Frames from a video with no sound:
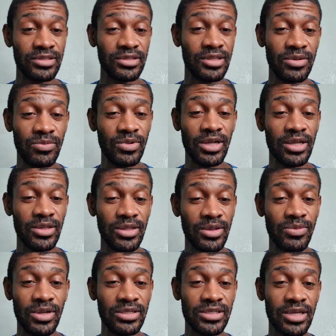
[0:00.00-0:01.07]

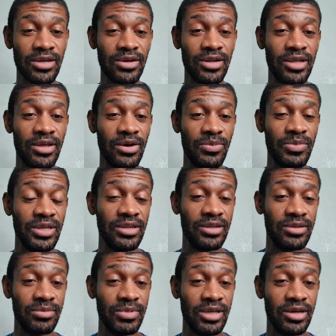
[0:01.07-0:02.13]
What is that going to help
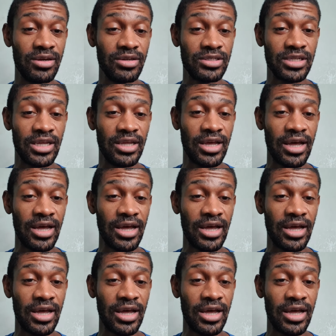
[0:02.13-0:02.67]
me understand?